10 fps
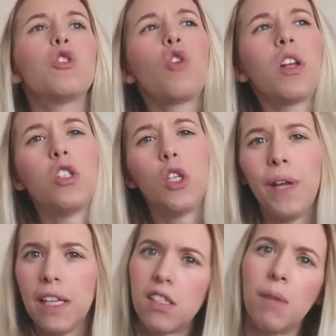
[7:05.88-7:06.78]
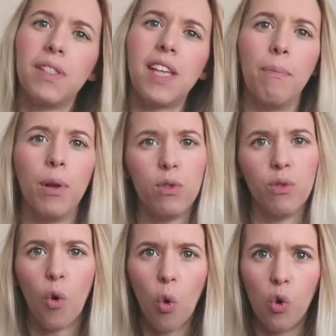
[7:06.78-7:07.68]
just trying to do it in some semblance
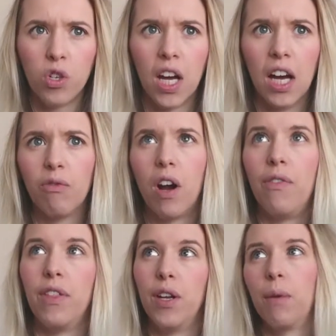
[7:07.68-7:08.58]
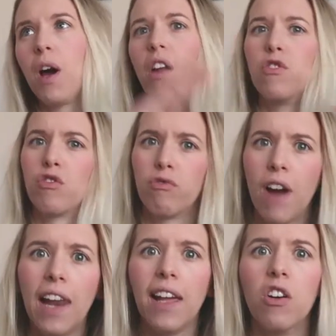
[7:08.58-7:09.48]
of order rather than I'm kind of just
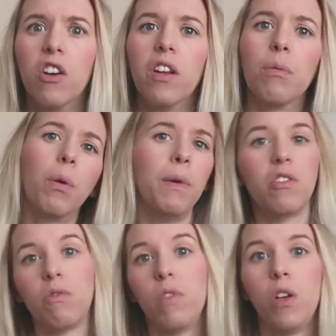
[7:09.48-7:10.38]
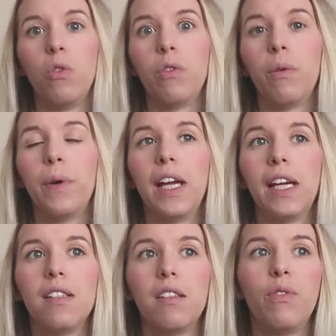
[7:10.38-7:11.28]
rattling on. I'll probably just reorder it when I
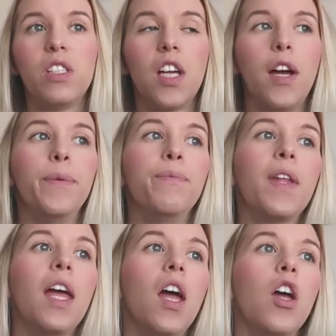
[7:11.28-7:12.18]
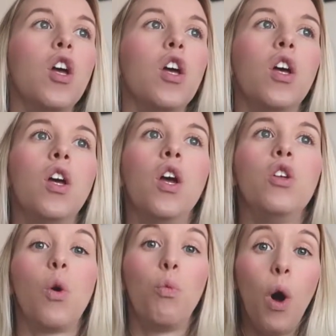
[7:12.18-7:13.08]
edit the video.
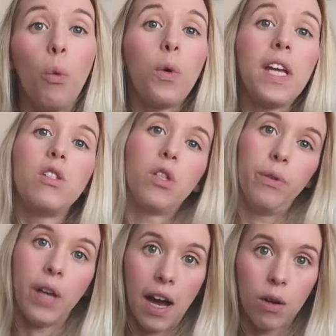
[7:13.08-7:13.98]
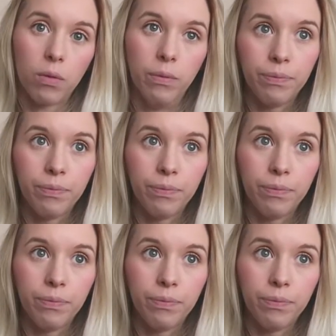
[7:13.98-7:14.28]
So what we do now,